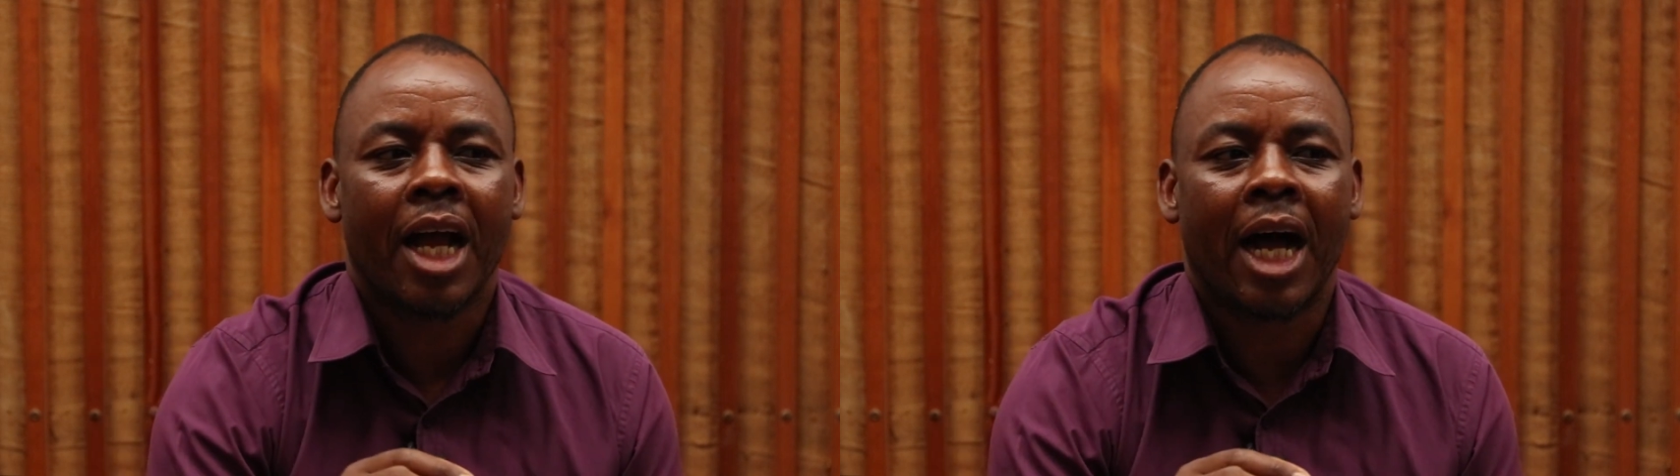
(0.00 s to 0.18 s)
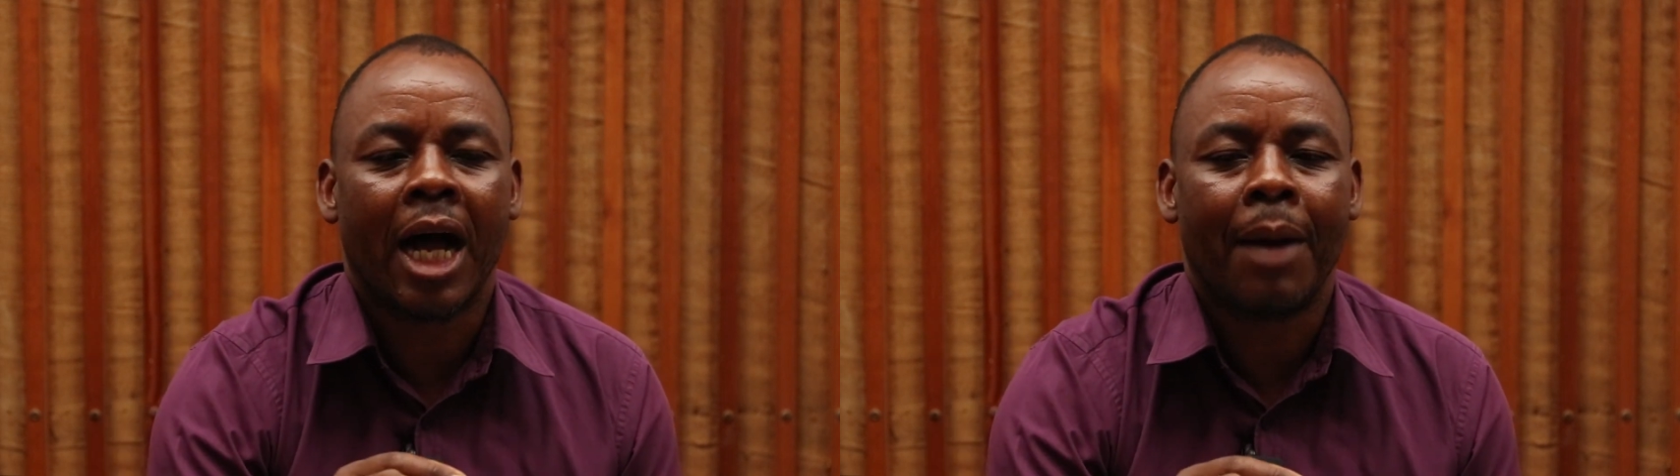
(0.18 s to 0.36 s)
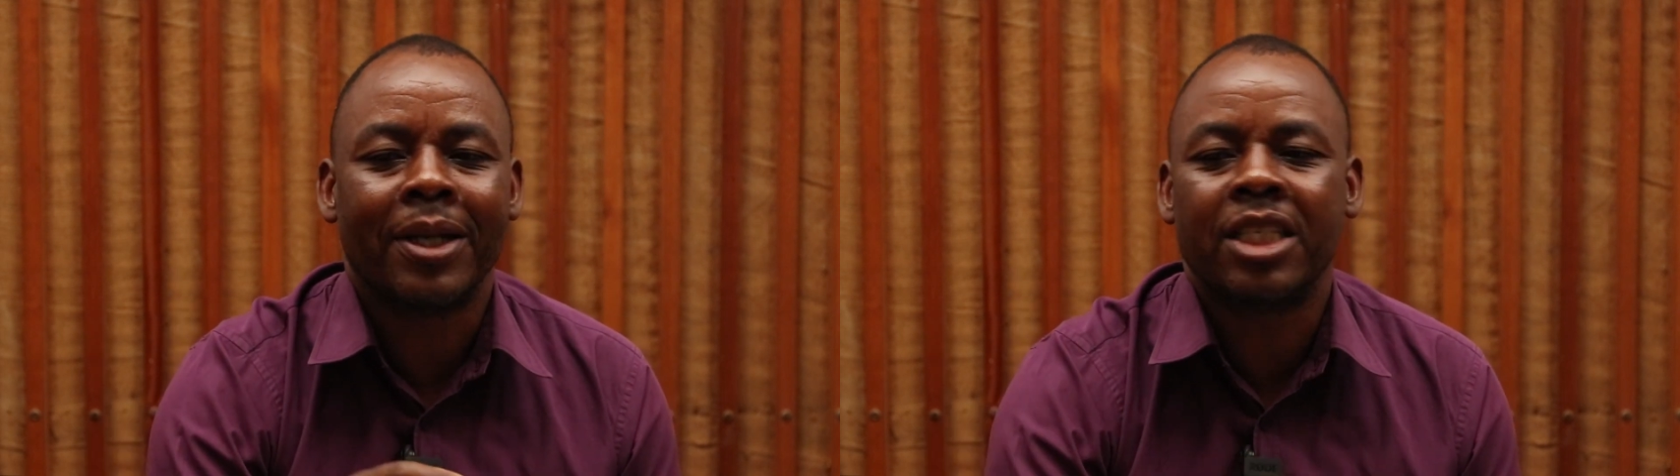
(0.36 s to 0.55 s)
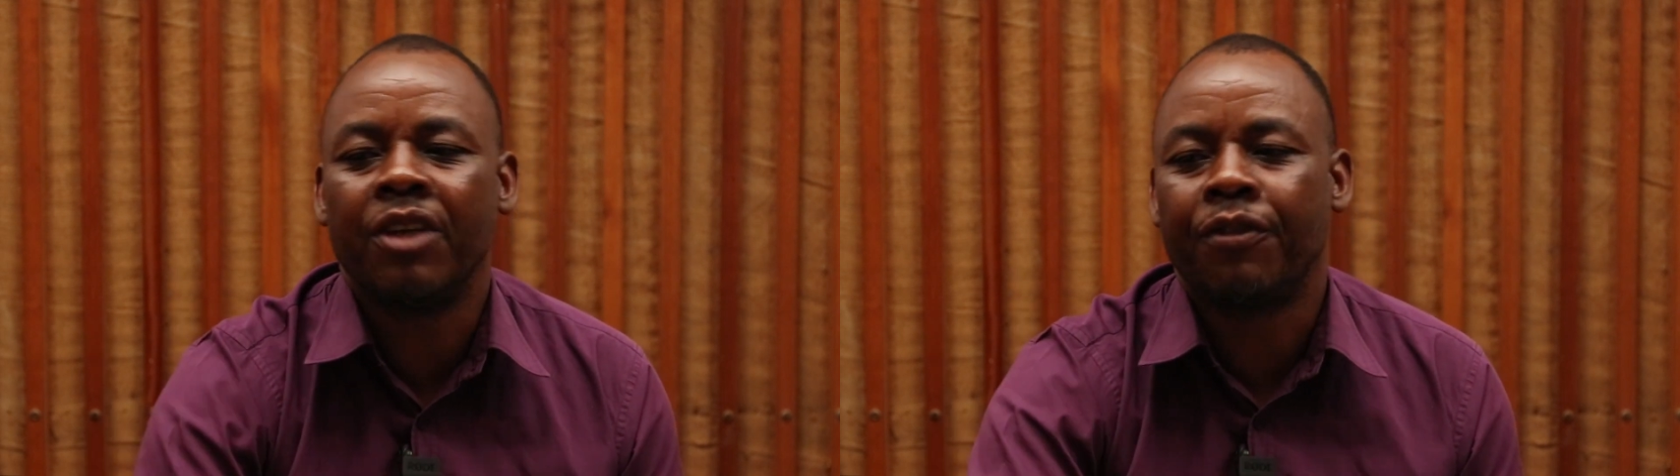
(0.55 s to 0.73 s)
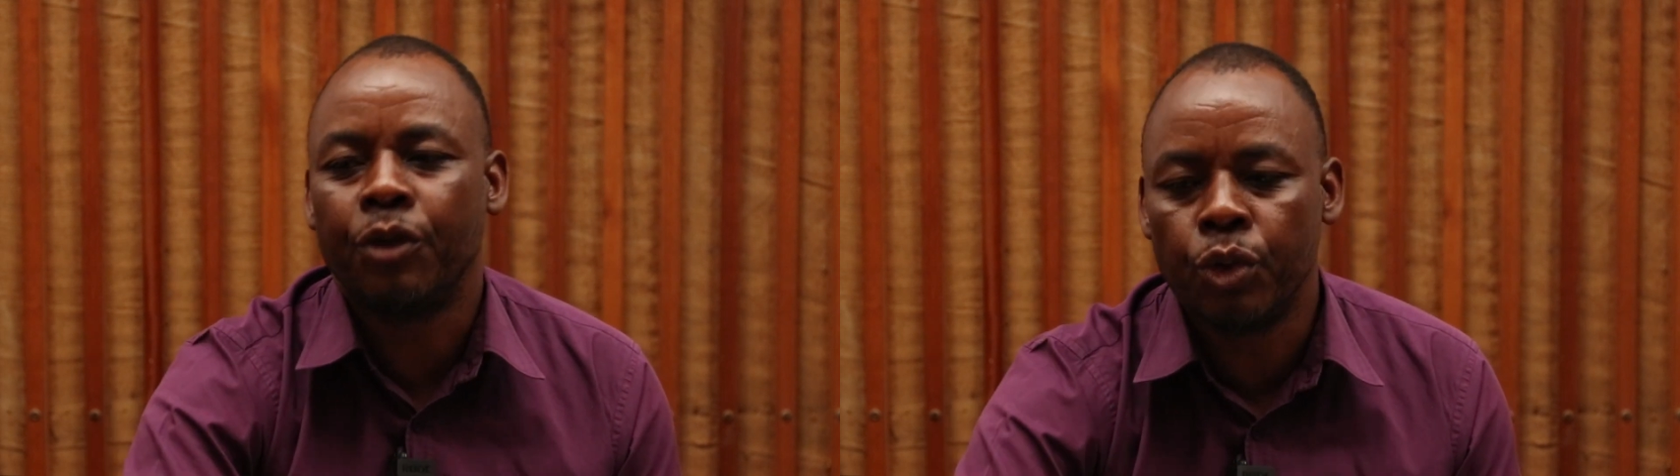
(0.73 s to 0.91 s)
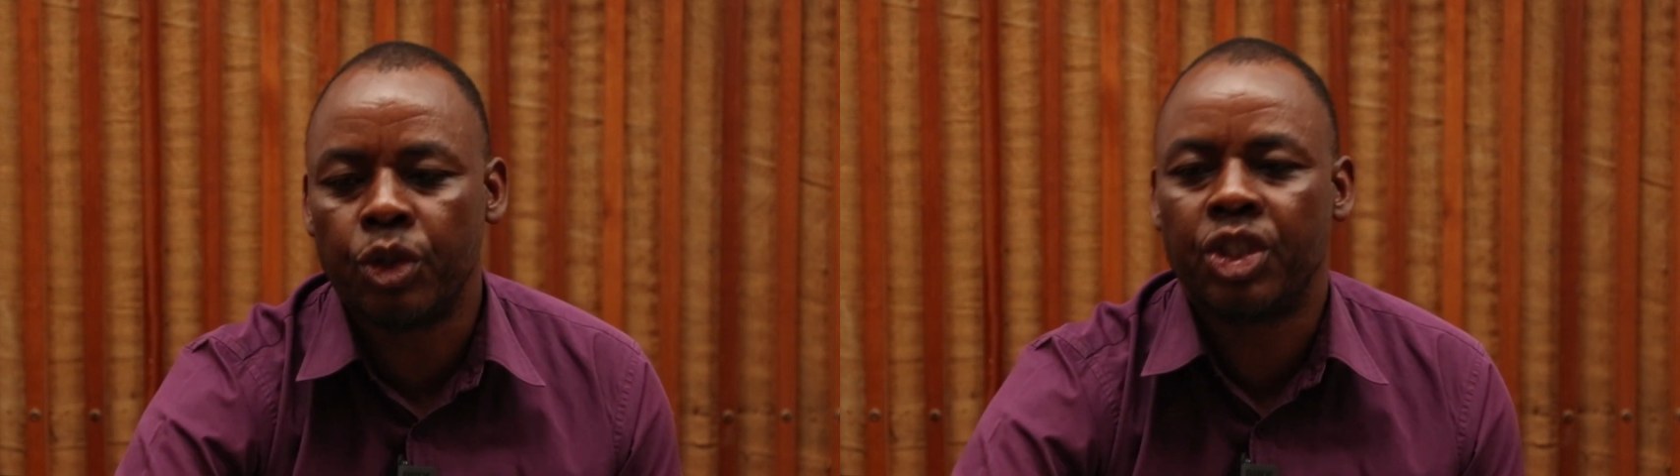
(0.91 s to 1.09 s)
But if
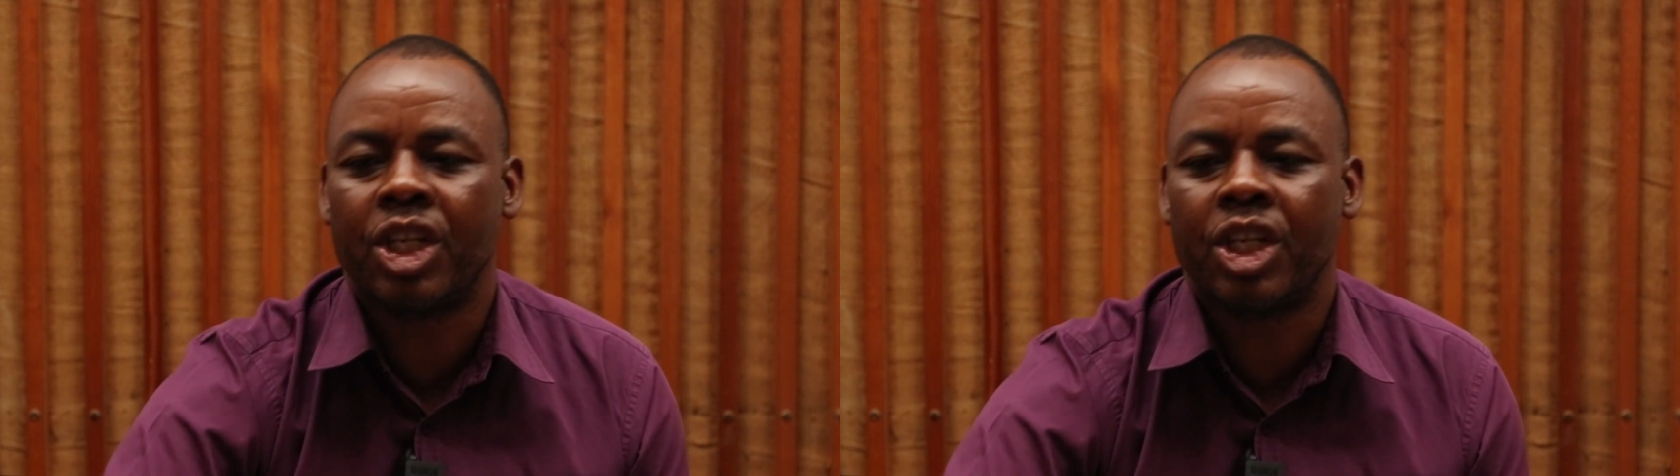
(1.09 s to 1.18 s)
you would